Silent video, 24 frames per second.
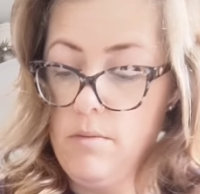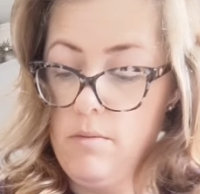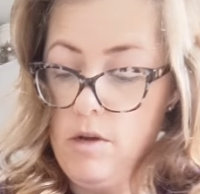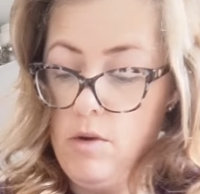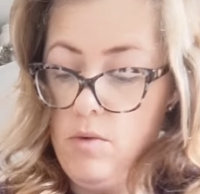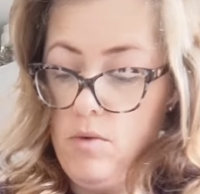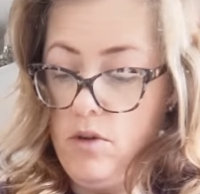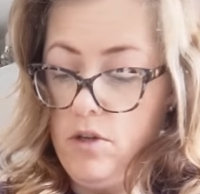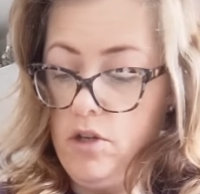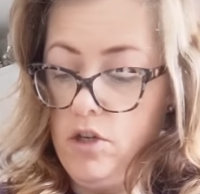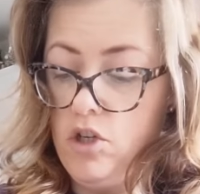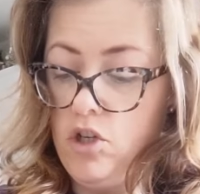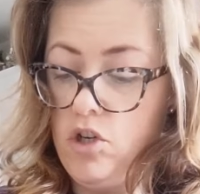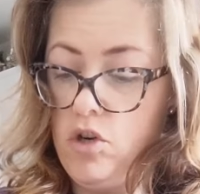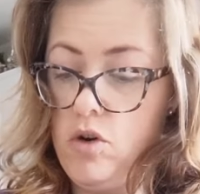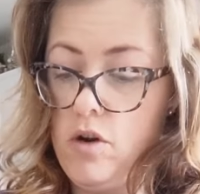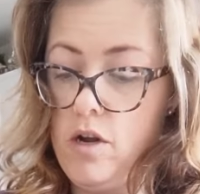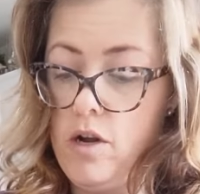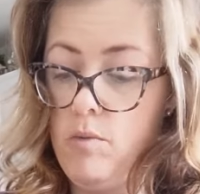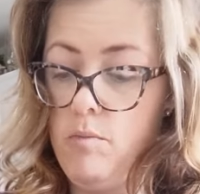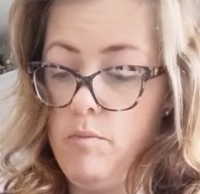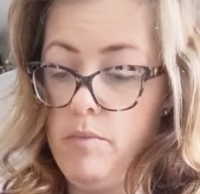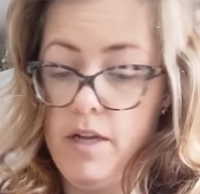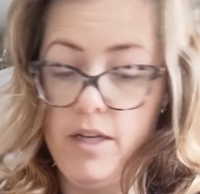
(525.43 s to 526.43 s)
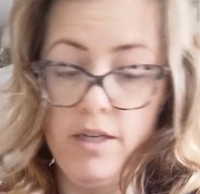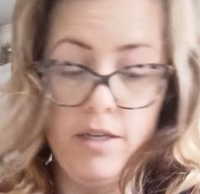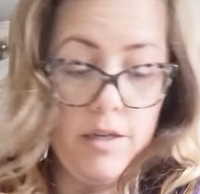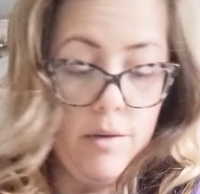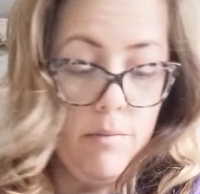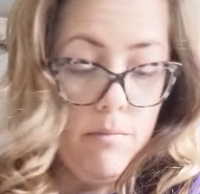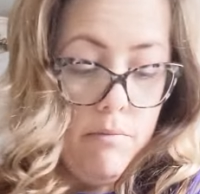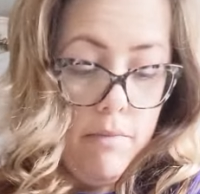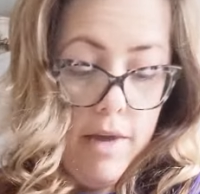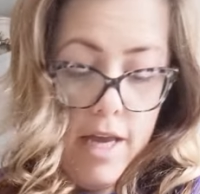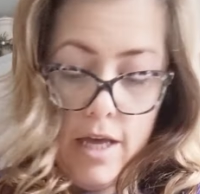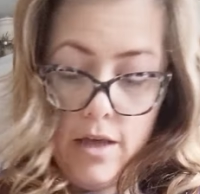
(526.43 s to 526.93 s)
Not really sure how big
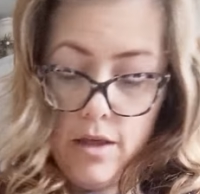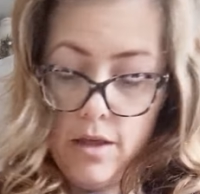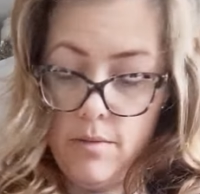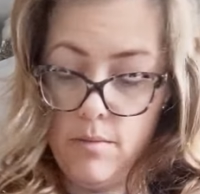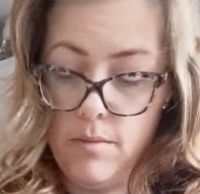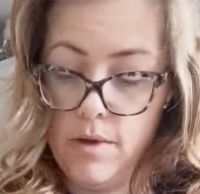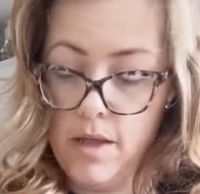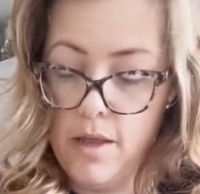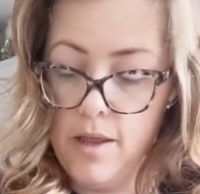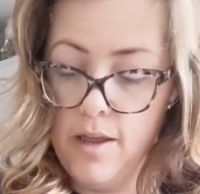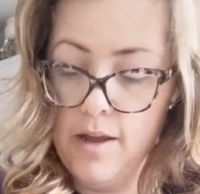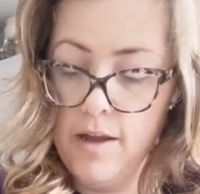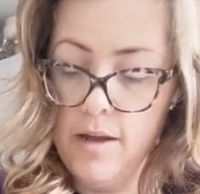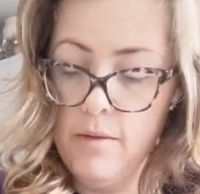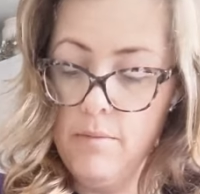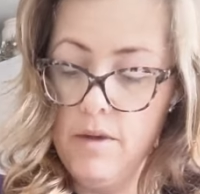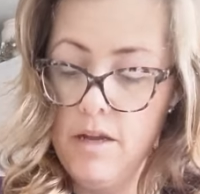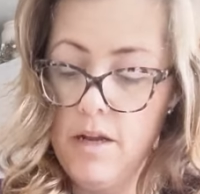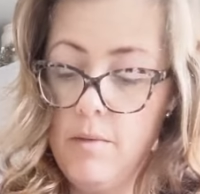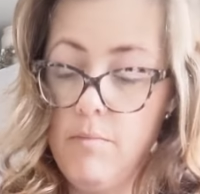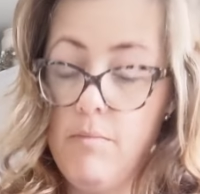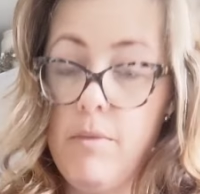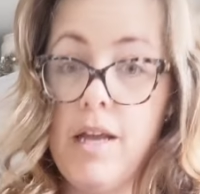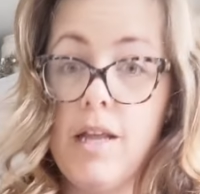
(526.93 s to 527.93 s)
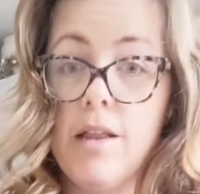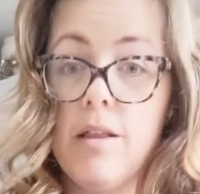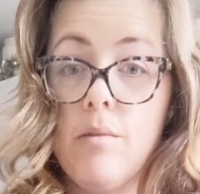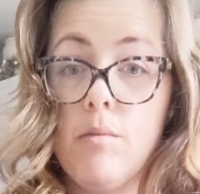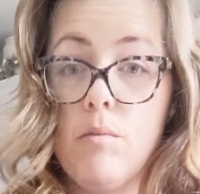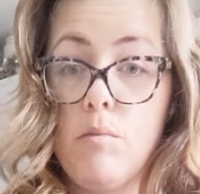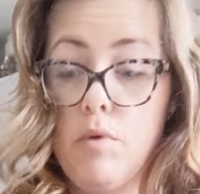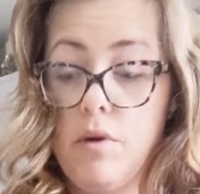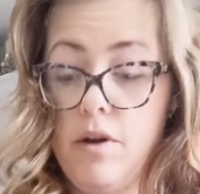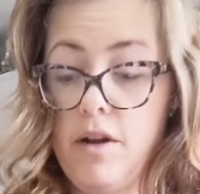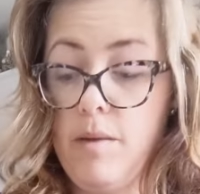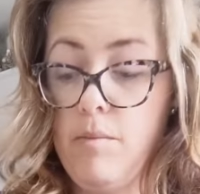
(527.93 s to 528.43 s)
to make them. I think I'm going to make
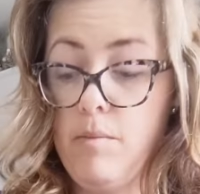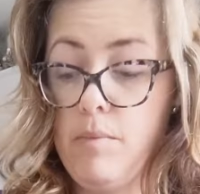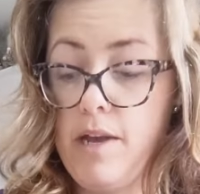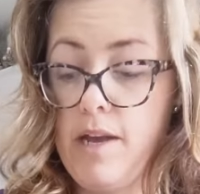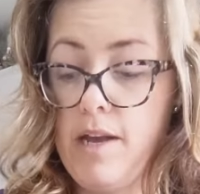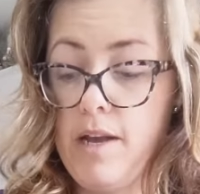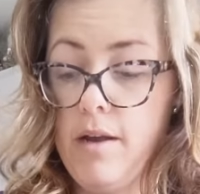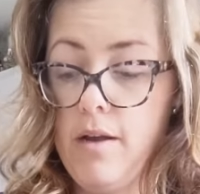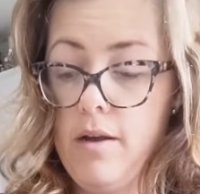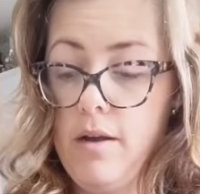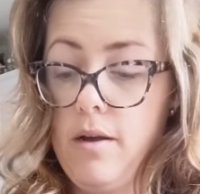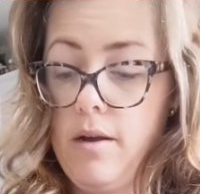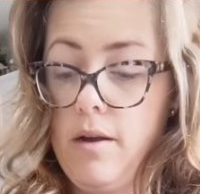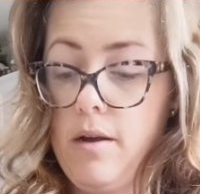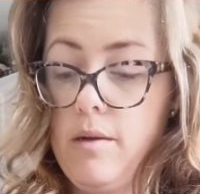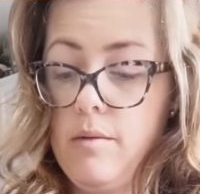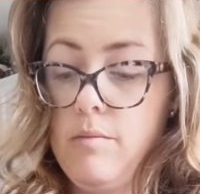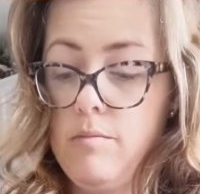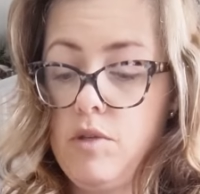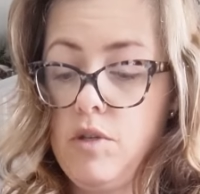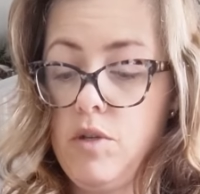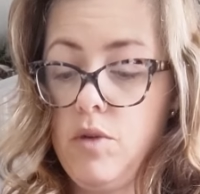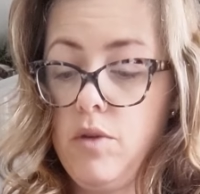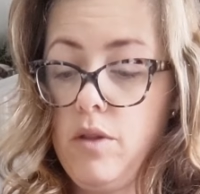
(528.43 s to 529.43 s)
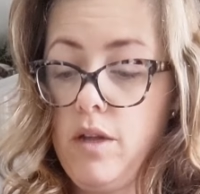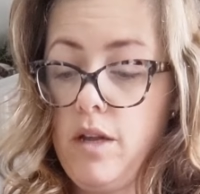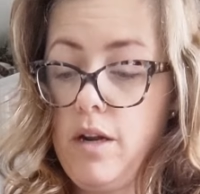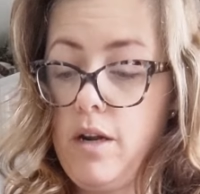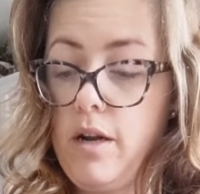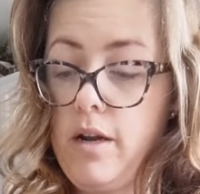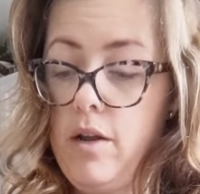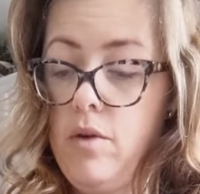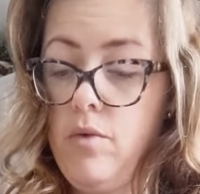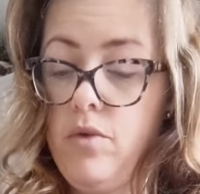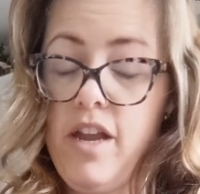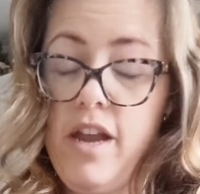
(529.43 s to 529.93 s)
them pretty big so that
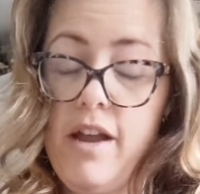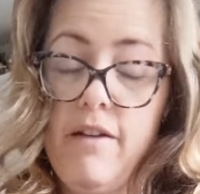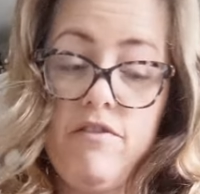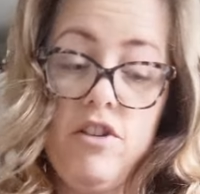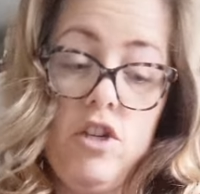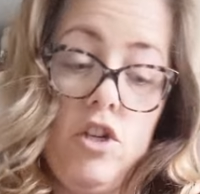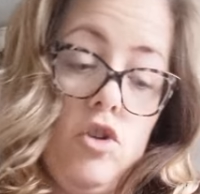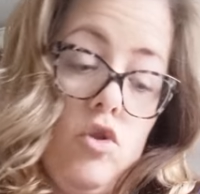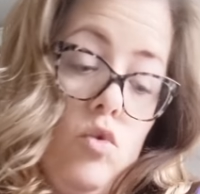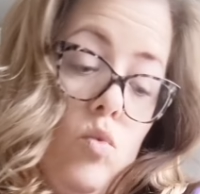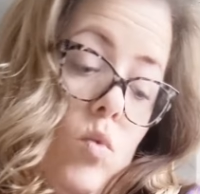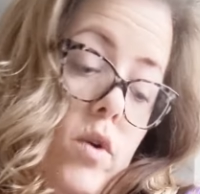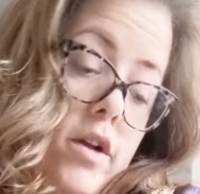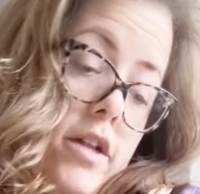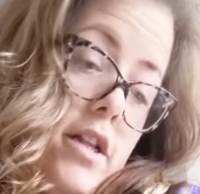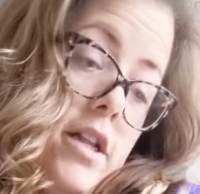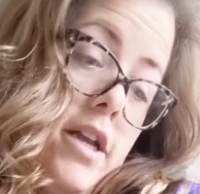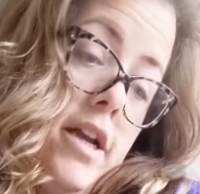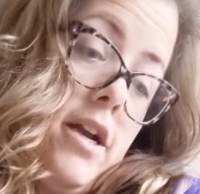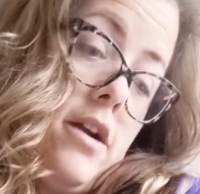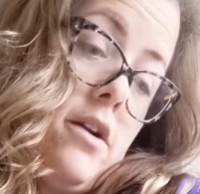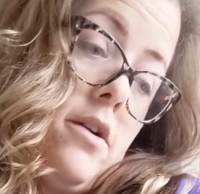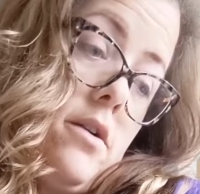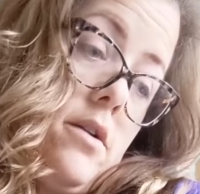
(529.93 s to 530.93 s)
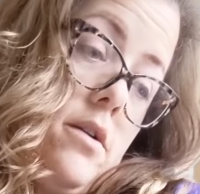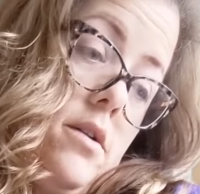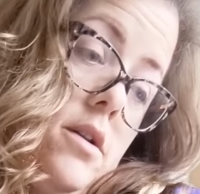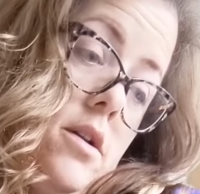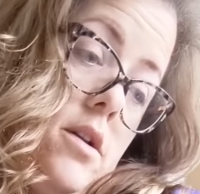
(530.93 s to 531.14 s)
I only have to do 1 layer.